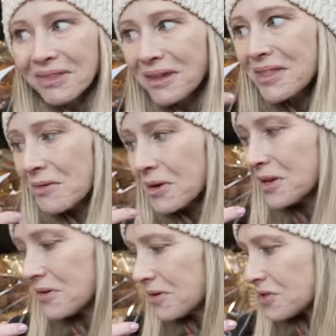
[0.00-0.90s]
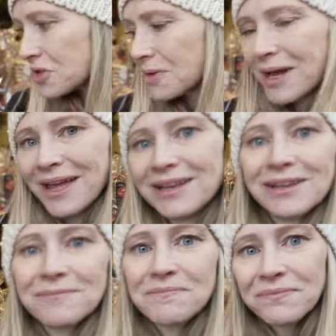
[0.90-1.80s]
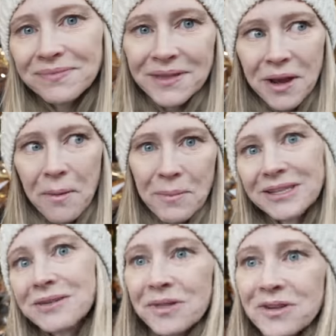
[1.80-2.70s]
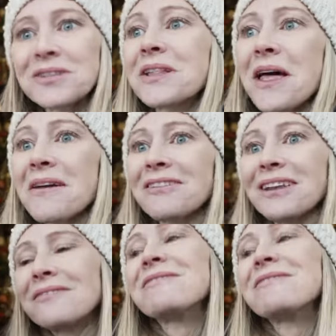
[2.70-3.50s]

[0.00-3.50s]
And then when you chew it and you know mix it with your saliva, it